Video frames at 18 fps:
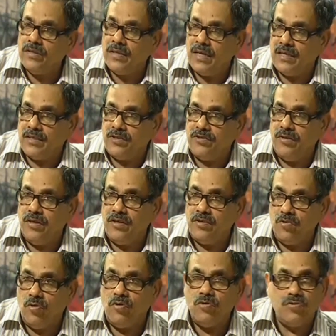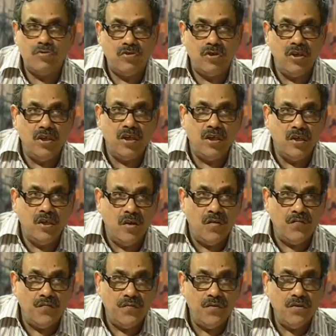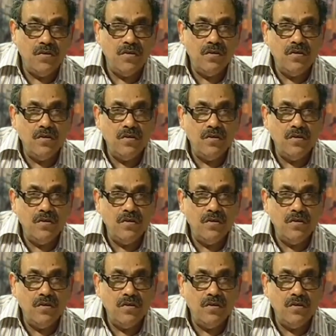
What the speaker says: was actually thinking of